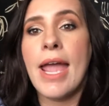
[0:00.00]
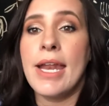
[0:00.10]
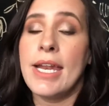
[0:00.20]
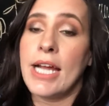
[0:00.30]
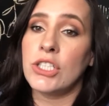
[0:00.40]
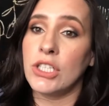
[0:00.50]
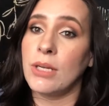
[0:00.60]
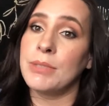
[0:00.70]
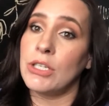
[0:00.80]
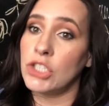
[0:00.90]
and it actually
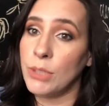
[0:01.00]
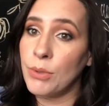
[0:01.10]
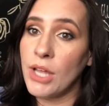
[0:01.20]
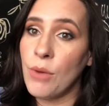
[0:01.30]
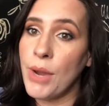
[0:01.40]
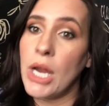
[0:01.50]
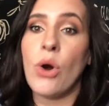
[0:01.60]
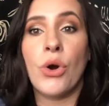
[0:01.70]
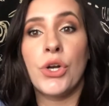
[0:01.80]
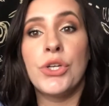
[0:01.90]
comes out cheaper that way,
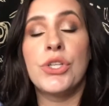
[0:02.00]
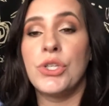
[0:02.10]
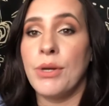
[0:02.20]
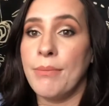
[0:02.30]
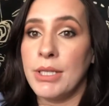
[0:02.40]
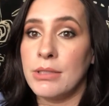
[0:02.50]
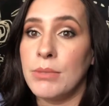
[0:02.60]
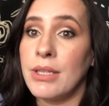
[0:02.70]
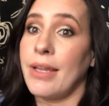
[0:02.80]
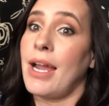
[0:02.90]
or you can do it month to
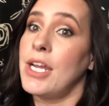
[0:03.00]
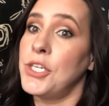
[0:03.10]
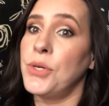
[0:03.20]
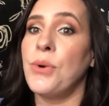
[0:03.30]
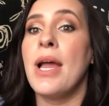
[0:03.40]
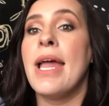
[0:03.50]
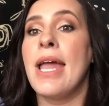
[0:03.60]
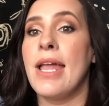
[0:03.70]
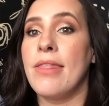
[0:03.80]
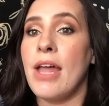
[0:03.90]
month like I do.
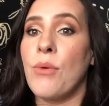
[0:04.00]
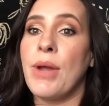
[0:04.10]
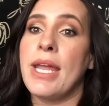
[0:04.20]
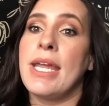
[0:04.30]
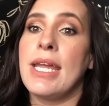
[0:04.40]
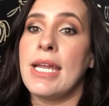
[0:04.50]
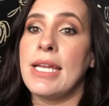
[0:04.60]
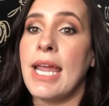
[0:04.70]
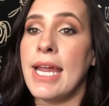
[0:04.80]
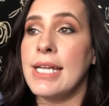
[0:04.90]
That way, in
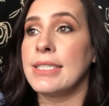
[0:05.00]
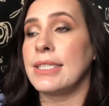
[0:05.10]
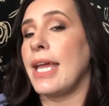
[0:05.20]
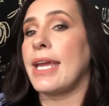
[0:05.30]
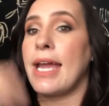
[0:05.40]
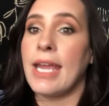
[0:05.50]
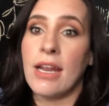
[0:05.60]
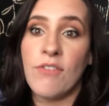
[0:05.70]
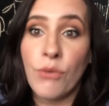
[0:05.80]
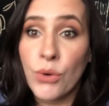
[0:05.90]
case like I
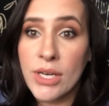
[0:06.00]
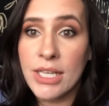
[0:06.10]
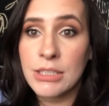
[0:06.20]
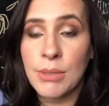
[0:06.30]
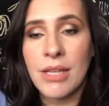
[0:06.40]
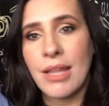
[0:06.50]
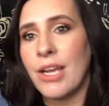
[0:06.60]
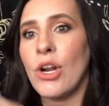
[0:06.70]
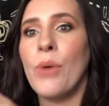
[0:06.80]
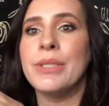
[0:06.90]
can't afford it next month, I
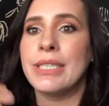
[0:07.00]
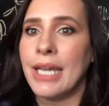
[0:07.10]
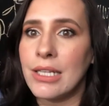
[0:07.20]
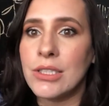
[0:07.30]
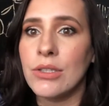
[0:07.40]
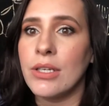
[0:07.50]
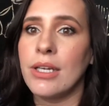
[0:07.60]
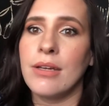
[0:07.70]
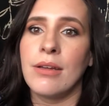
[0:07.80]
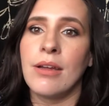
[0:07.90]
could always cancel
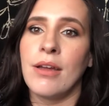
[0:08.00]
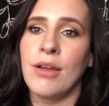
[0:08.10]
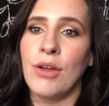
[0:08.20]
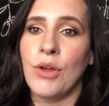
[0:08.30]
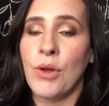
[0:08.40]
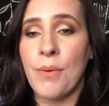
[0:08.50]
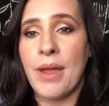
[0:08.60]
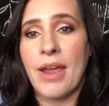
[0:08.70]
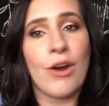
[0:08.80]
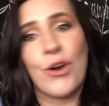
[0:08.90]
it
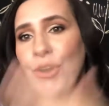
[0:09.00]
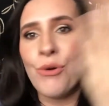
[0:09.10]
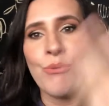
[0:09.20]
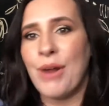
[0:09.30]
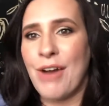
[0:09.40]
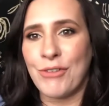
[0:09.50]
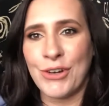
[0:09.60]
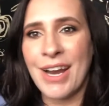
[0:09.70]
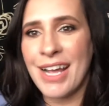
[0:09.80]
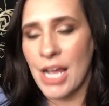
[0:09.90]
or
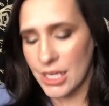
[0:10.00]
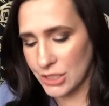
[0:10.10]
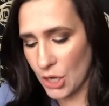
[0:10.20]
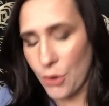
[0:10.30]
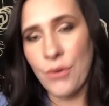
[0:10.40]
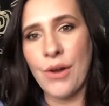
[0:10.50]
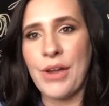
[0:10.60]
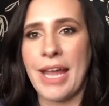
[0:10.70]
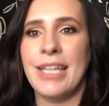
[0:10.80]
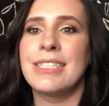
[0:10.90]
whatever. So,
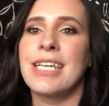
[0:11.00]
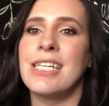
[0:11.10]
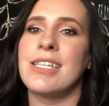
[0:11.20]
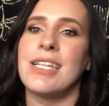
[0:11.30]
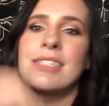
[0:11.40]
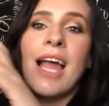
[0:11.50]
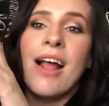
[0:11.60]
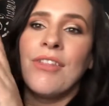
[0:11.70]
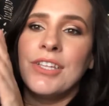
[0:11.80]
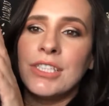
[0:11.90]
okay, let's get into this.
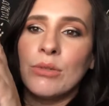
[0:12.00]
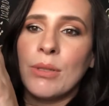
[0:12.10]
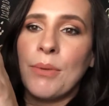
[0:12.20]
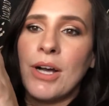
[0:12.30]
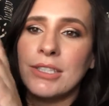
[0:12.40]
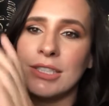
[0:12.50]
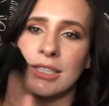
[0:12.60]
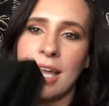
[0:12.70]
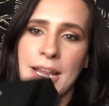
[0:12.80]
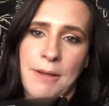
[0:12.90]
This is what the box looks
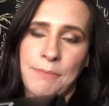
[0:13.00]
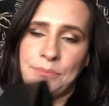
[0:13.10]
like.